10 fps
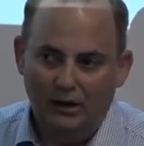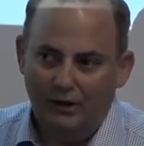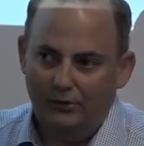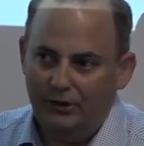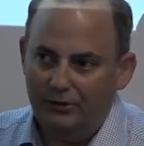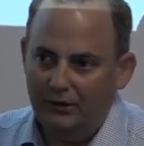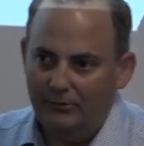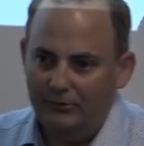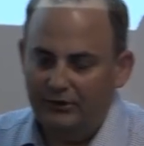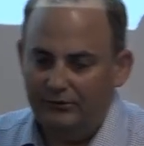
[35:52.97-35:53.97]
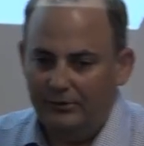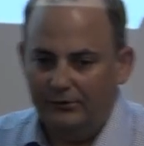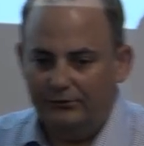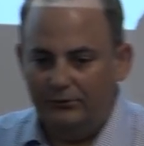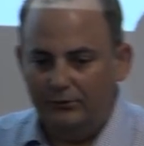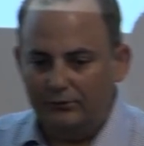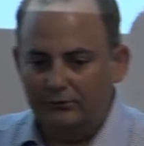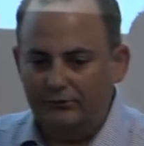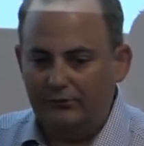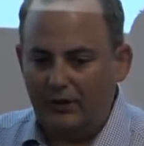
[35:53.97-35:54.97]
And the great thing about tens of millions of
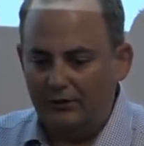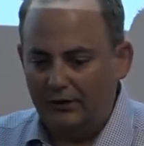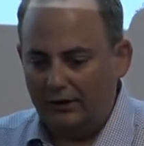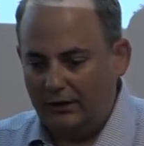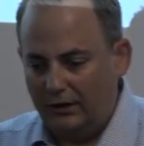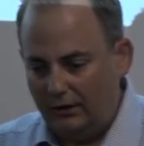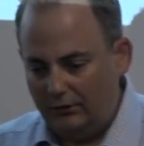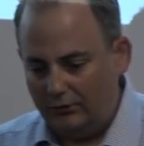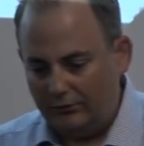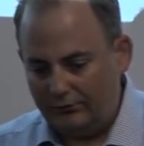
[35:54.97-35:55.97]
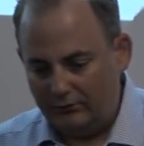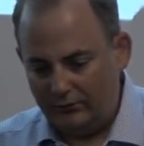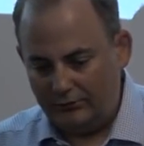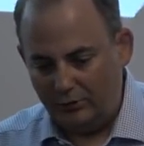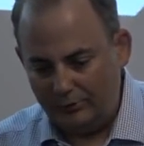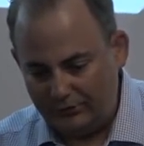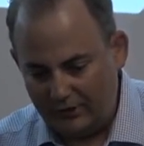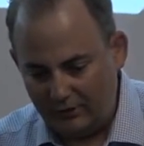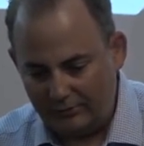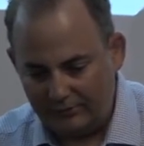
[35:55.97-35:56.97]
users is that they can hit your service multiple
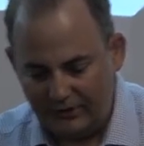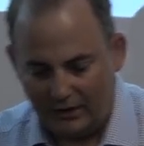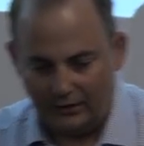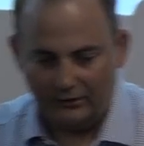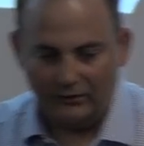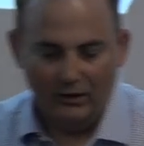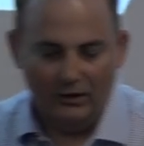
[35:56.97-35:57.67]
times per second.